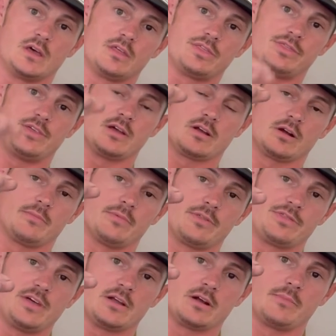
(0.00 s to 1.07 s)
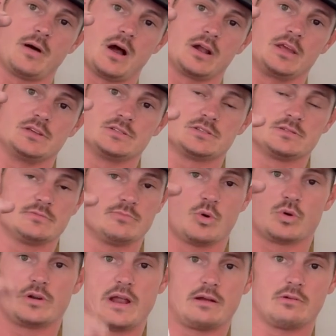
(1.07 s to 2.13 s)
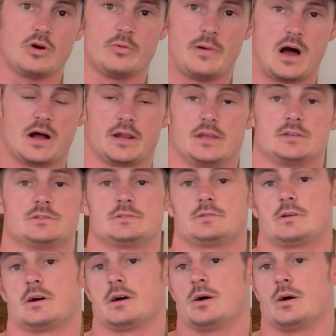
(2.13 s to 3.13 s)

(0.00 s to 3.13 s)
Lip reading: thicker bodies, more narrow bodies,